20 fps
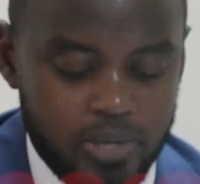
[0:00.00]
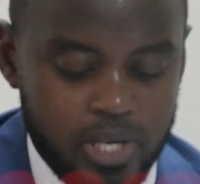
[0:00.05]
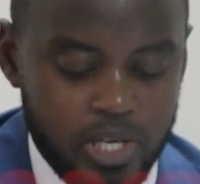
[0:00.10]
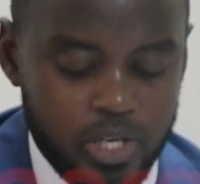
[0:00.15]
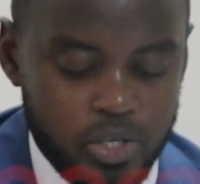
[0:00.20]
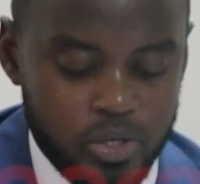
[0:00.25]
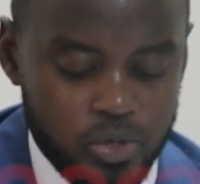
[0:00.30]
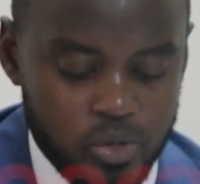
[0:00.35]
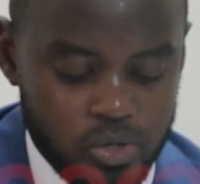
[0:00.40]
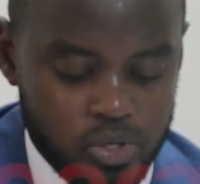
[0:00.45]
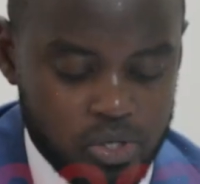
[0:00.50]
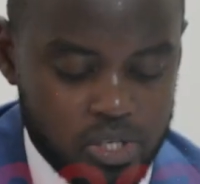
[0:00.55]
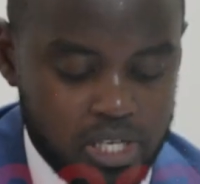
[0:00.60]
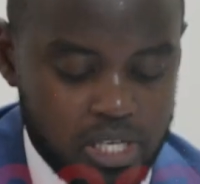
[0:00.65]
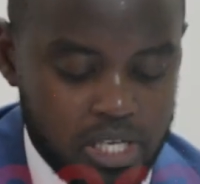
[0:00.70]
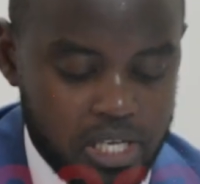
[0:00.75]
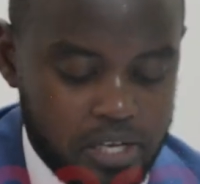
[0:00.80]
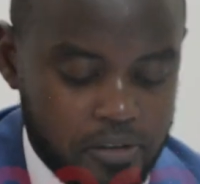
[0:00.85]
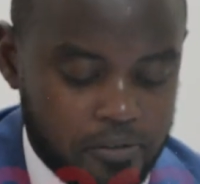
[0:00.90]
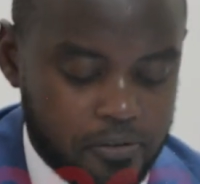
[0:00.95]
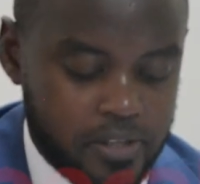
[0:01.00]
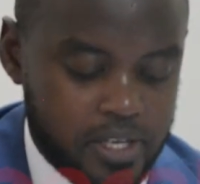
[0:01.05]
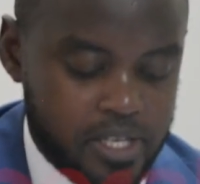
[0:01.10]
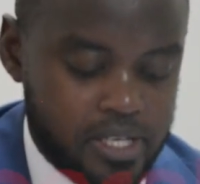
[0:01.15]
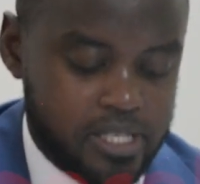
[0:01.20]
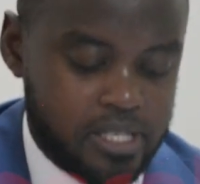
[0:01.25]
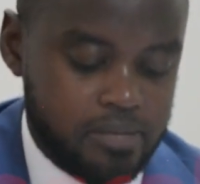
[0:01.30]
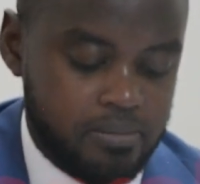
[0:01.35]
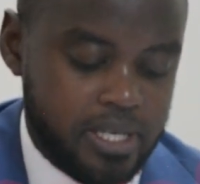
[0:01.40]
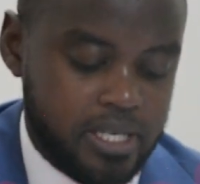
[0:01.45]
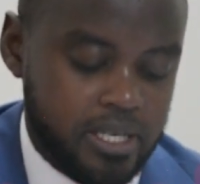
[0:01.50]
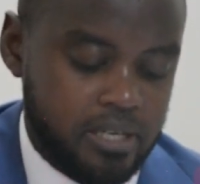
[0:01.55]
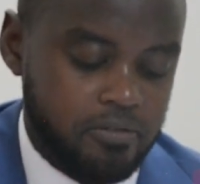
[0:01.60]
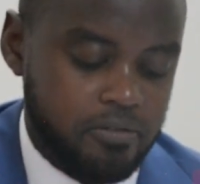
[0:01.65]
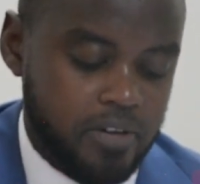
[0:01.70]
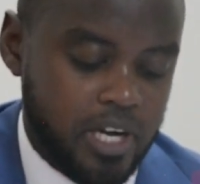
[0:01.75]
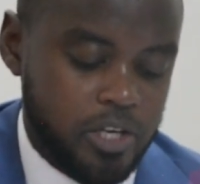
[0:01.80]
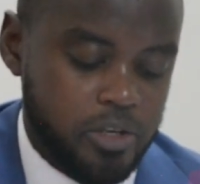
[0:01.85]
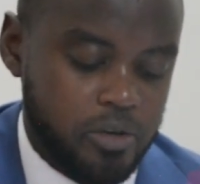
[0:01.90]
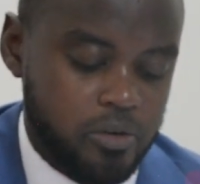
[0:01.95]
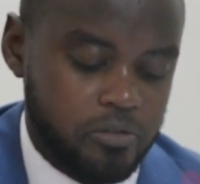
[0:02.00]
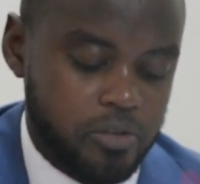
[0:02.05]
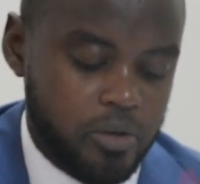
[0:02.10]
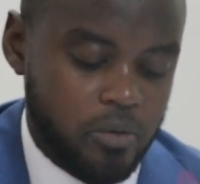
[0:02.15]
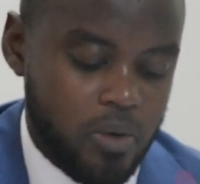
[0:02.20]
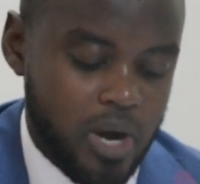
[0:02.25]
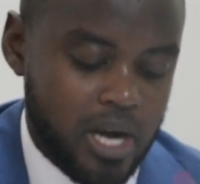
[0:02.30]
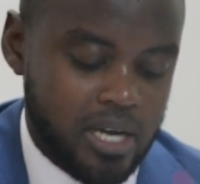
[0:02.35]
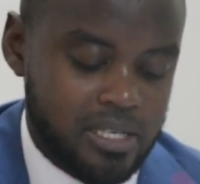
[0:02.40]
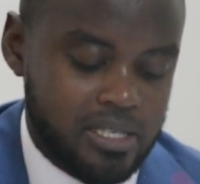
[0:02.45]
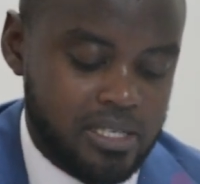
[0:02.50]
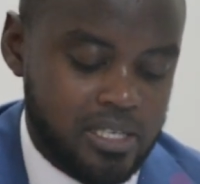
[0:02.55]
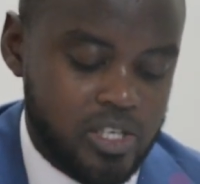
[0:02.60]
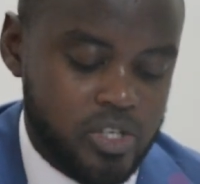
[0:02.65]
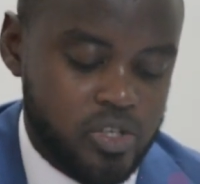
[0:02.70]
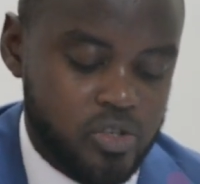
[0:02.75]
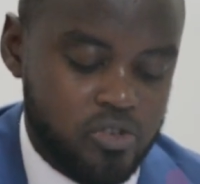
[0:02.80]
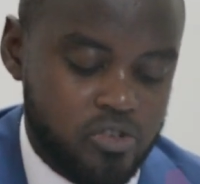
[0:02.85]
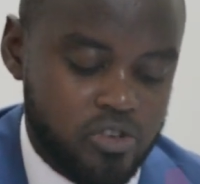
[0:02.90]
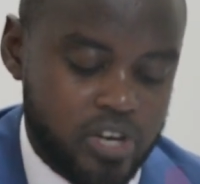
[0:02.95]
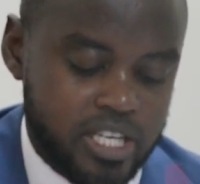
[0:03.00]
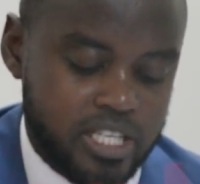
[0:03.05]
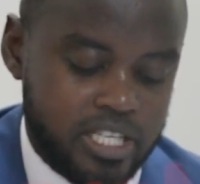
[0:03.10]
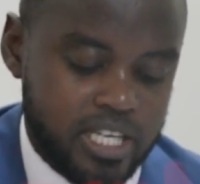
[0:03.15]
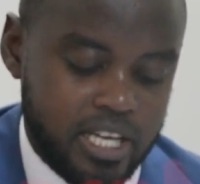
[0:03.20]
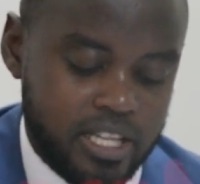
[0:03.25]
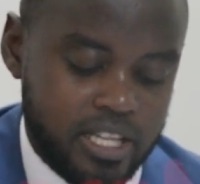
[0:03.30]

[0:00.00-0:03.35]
be used if the estimated value of the works is greater